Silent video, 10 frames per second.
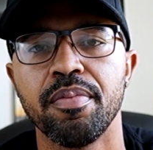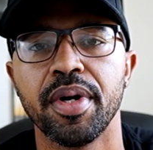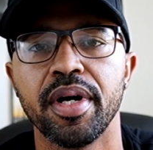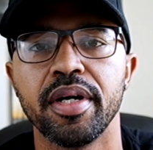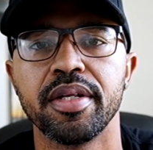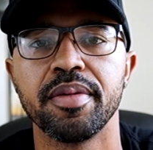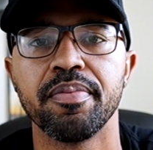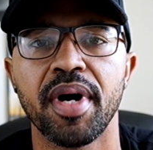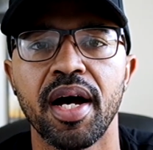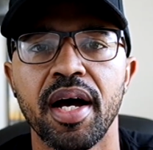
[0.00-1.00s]
but
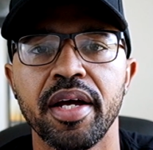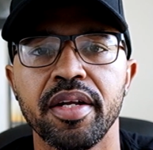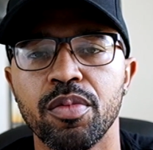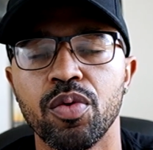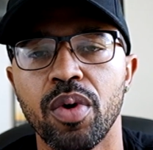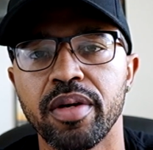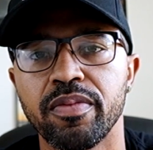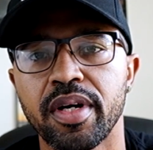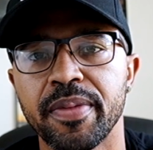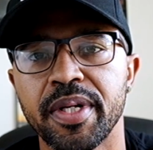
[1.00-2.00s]
my number one
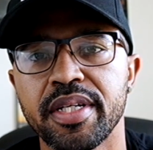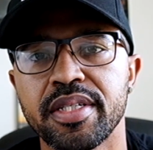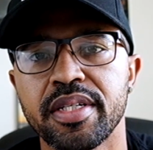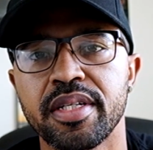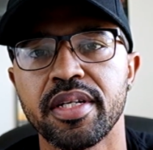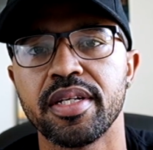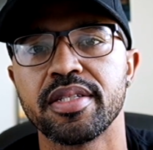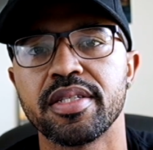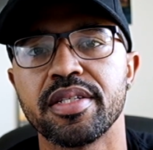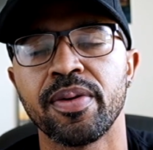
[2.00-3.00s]
recommendation
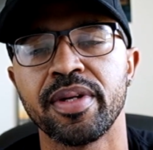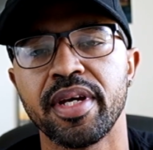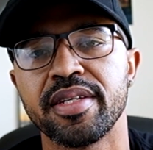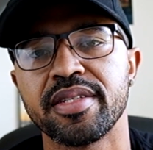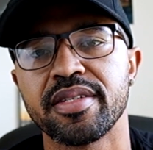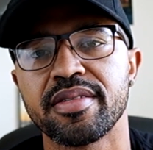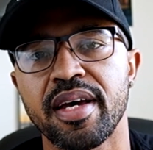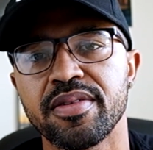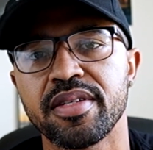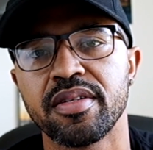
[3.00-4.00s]
is the Sony
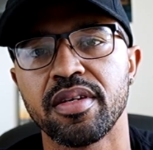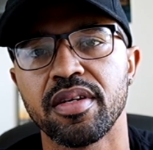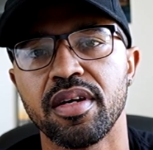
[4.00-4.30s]
a6000,